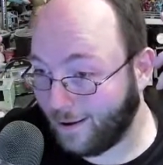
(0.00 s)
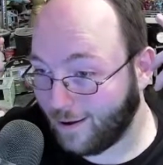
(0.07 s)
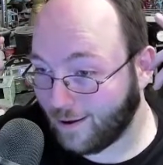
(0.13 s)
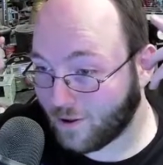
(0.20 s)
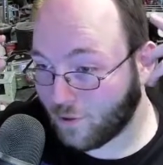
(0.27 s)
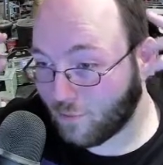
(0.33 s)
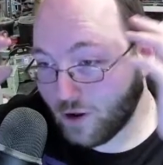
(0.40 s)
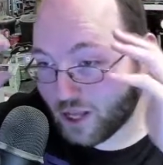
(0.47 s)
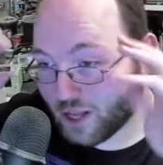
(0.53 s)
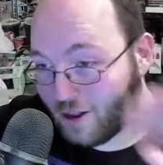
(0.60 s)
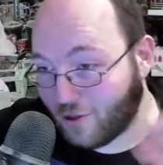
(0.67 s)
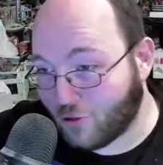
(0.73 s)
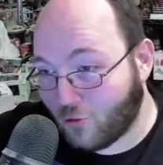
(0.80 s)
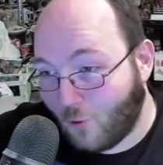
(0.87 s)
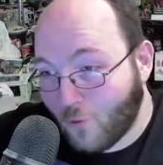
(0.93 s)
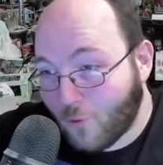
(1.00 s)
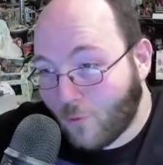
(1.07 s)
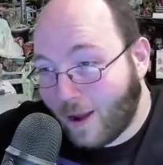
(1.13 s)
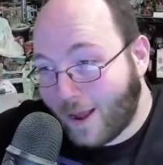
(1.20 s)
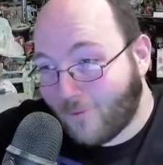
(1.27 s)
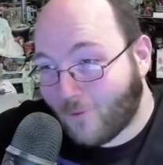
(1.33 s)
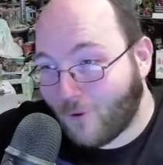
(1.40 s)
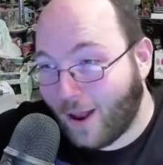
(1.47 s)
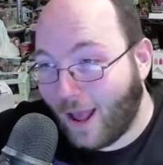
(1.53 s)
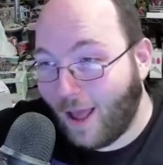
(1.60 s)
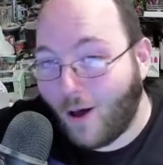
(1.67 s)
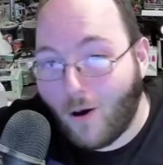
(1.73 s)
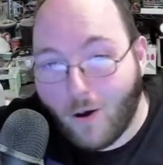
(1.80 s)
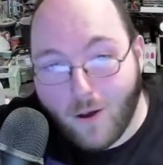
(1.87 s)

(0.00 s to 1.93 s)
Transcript: So we're just going to throw it away for now.